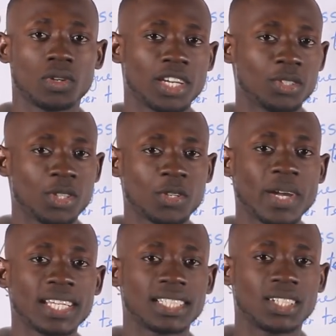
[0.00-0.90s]
Can you do
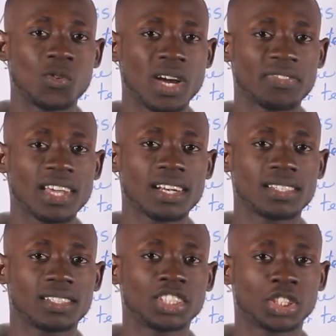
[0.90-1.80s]
it? Ou qu'a fait?
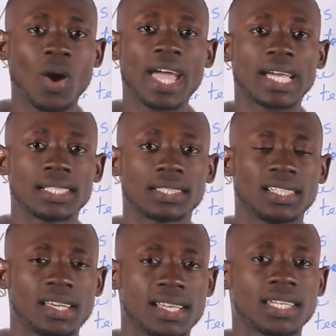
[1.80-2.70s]
Try it.
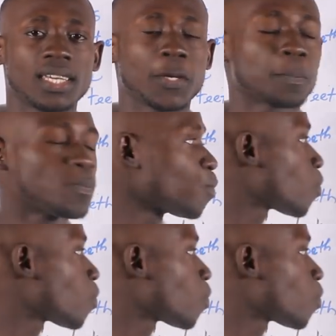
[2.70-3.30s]
Essayez.